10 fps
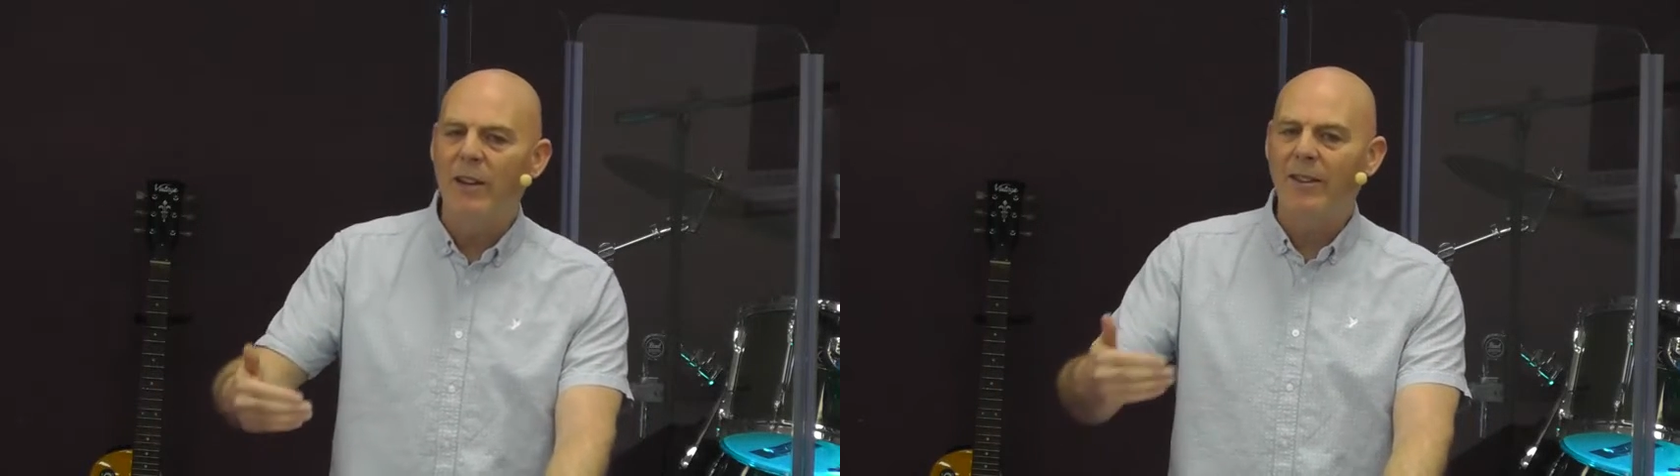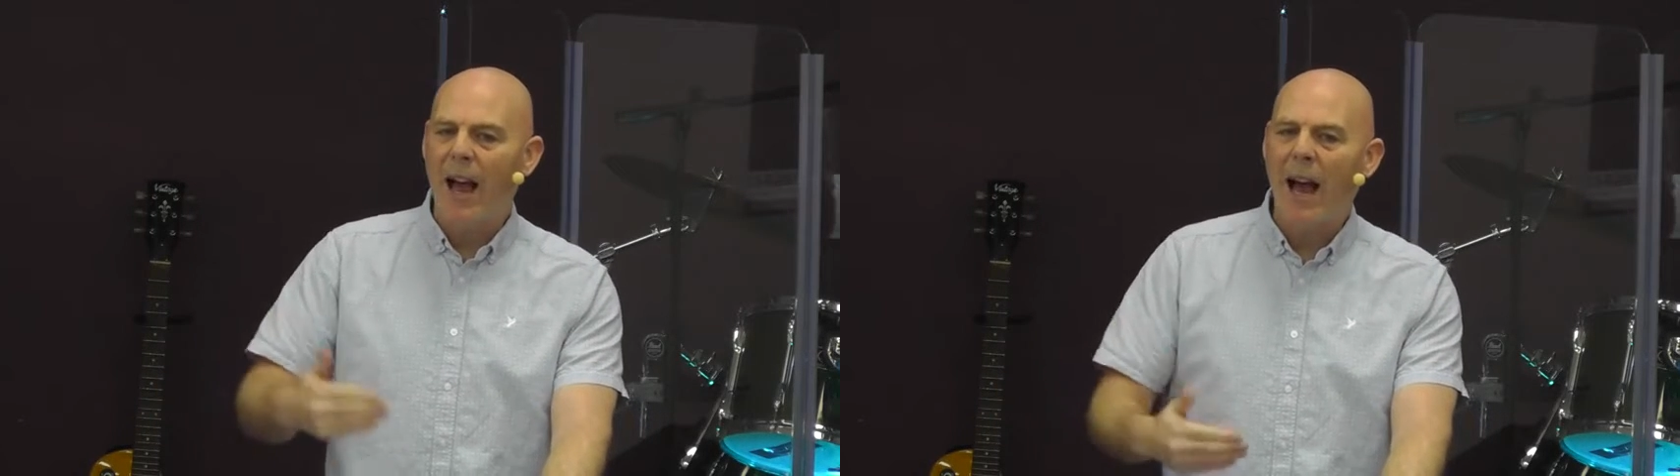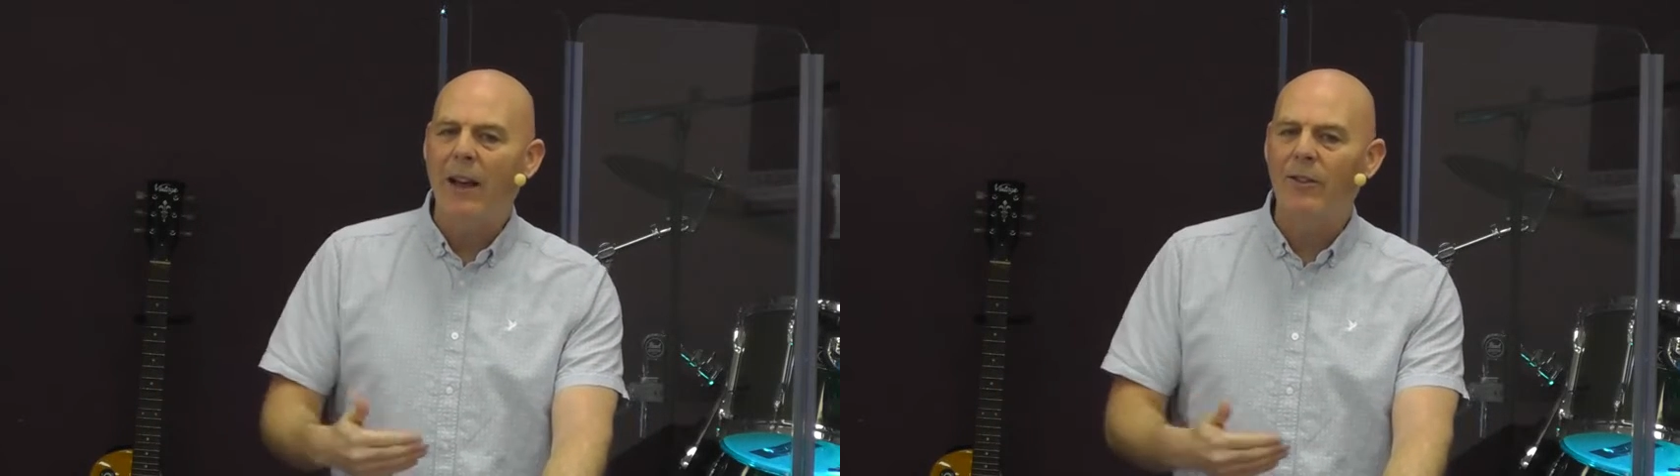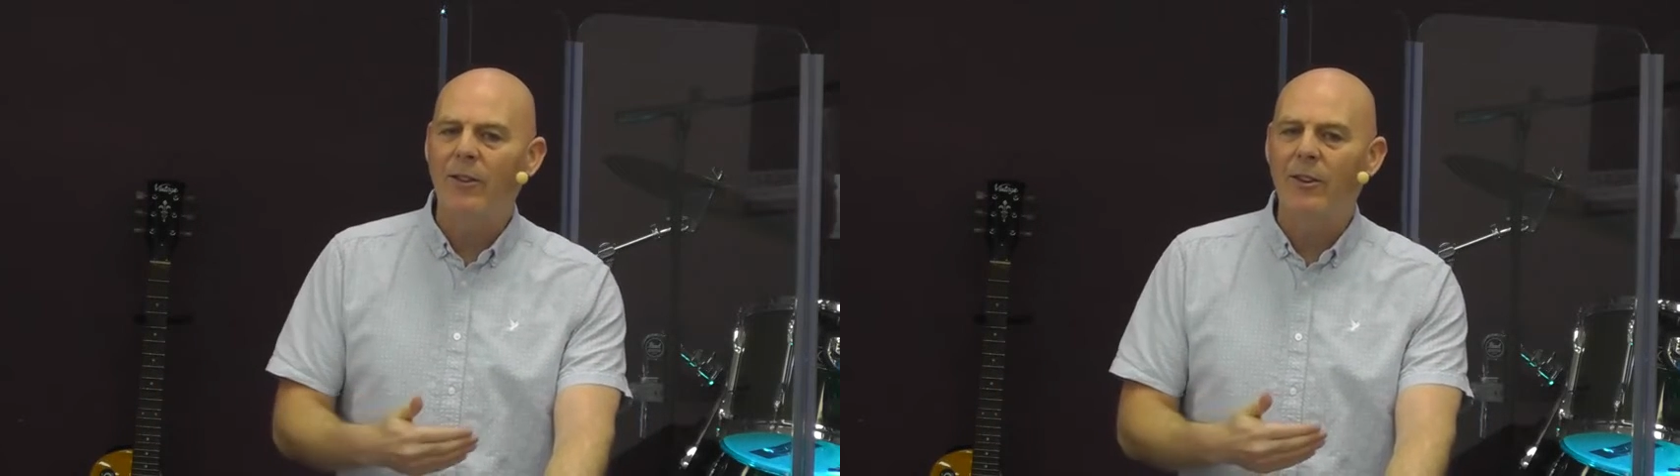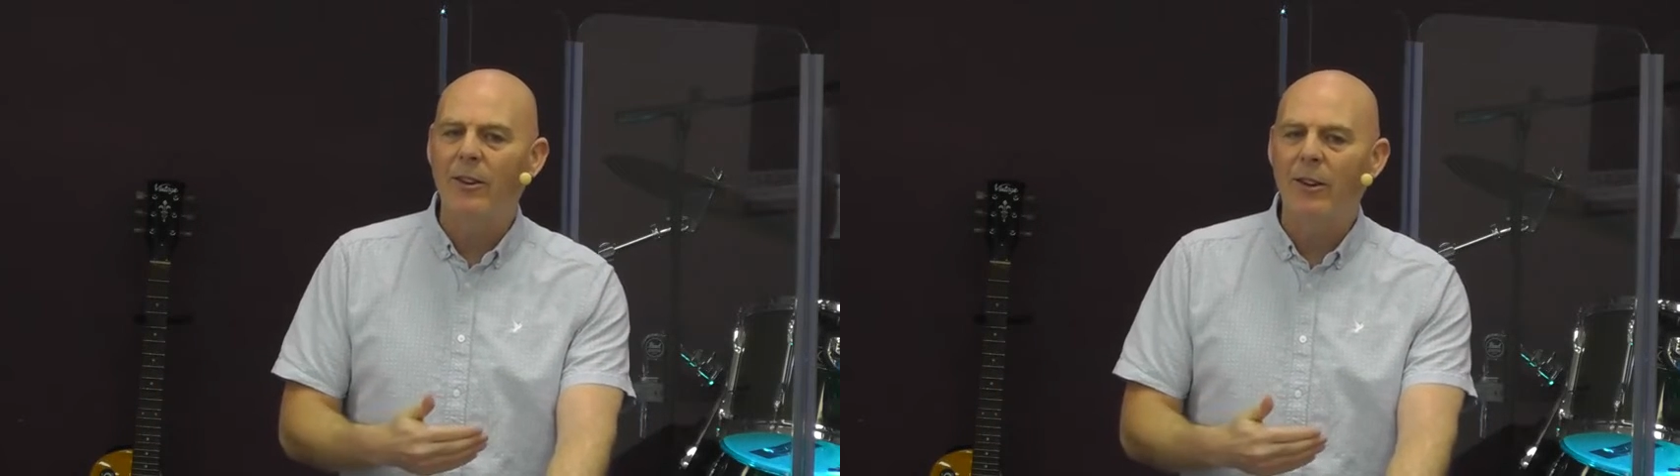it's hard
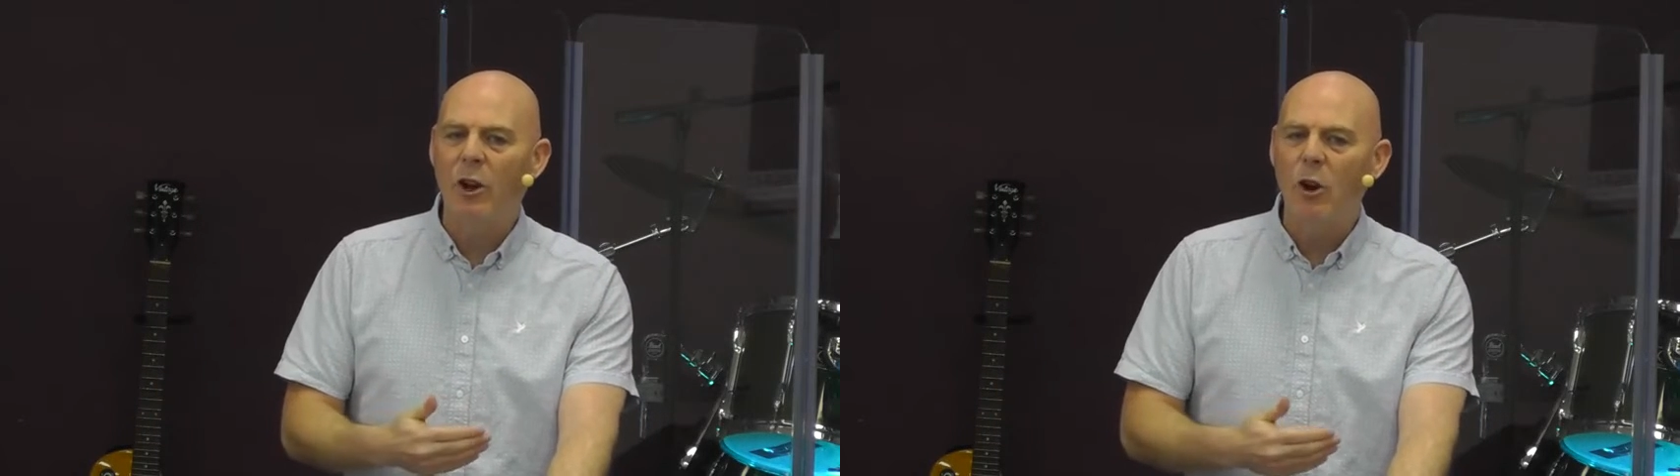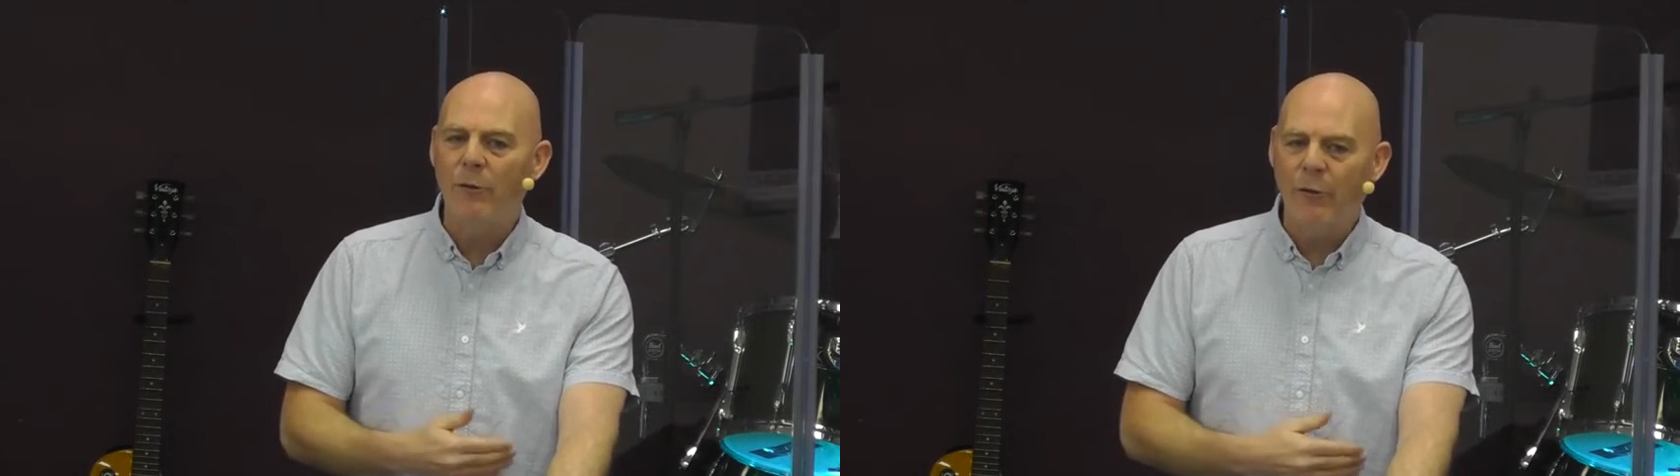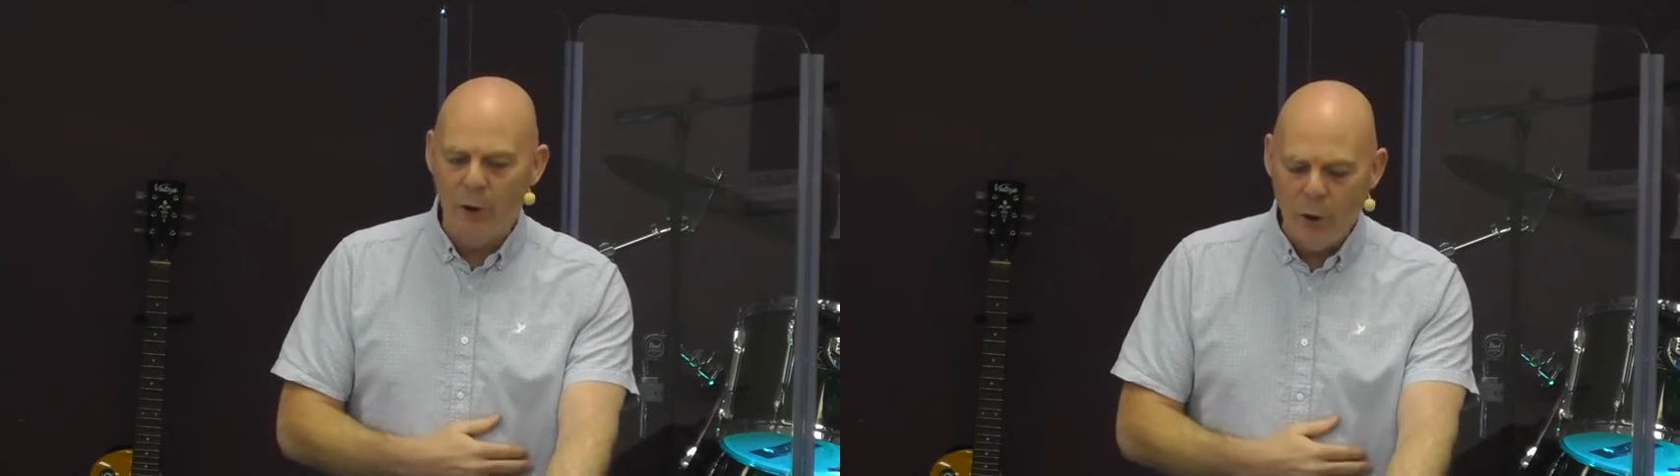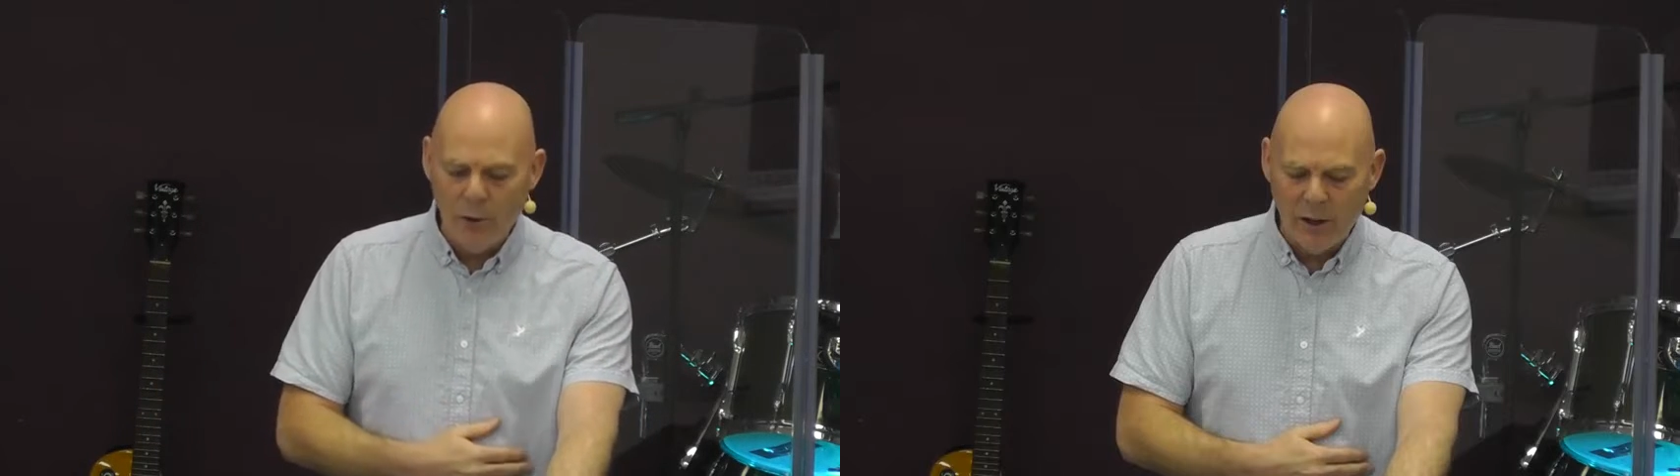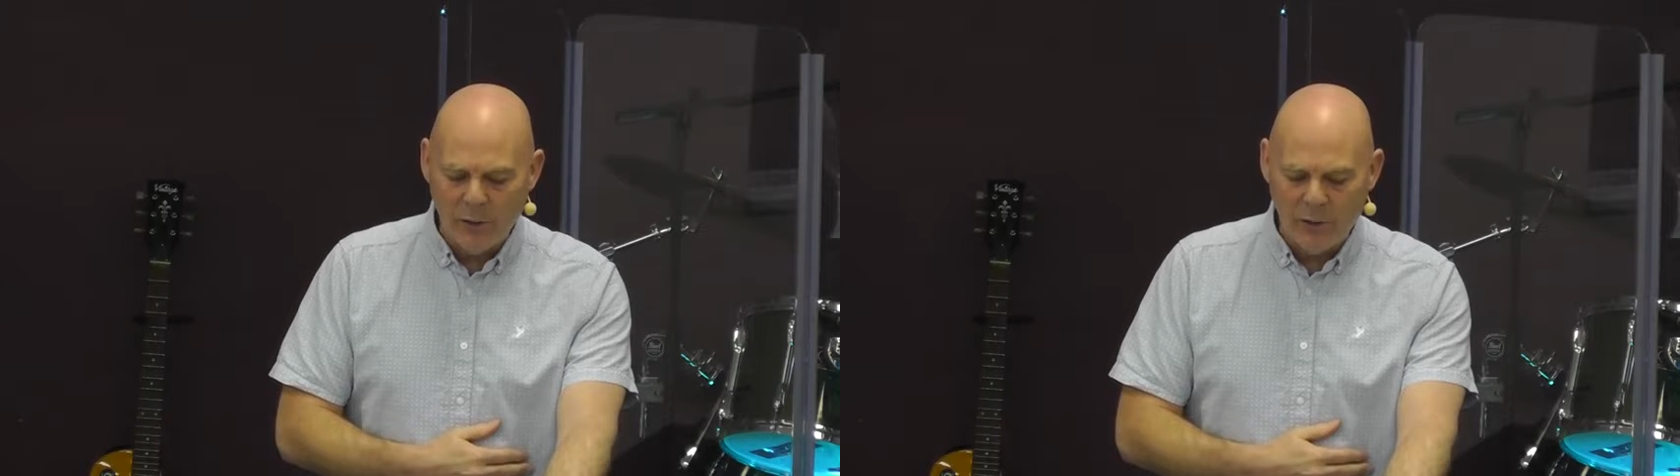to go through
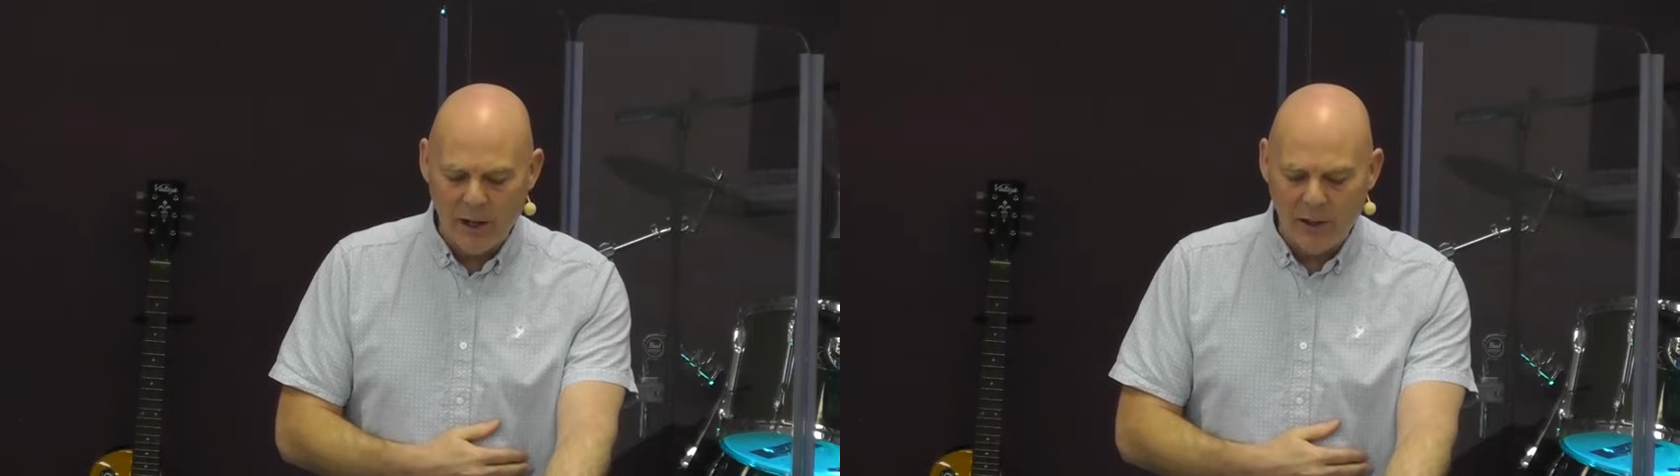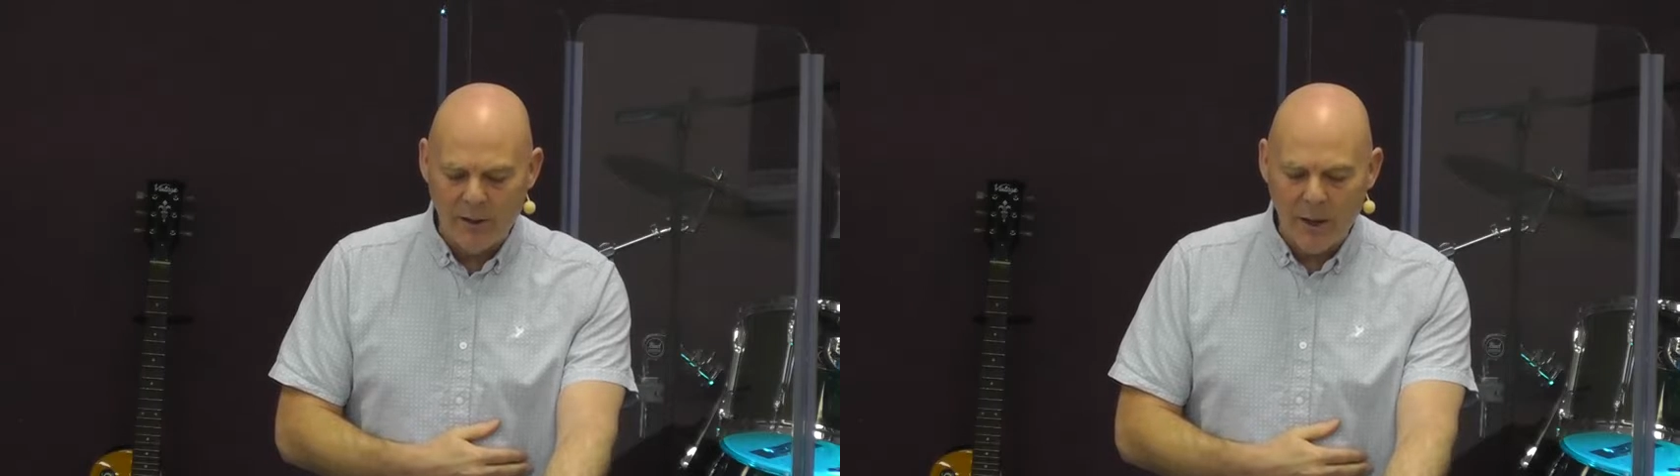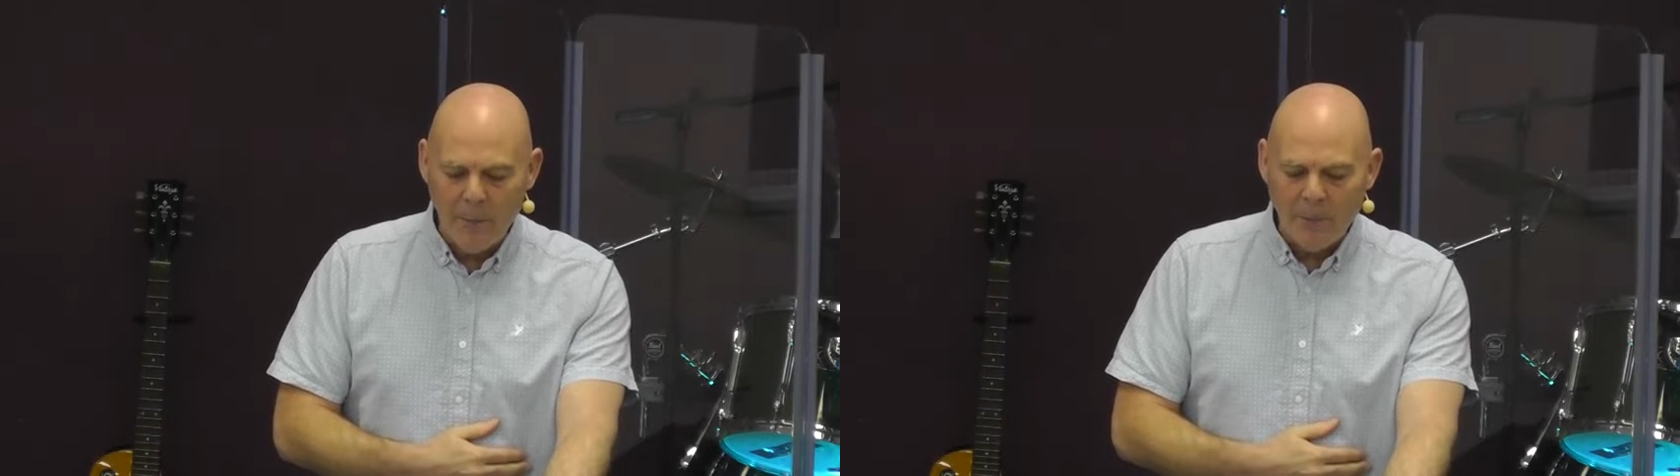these things.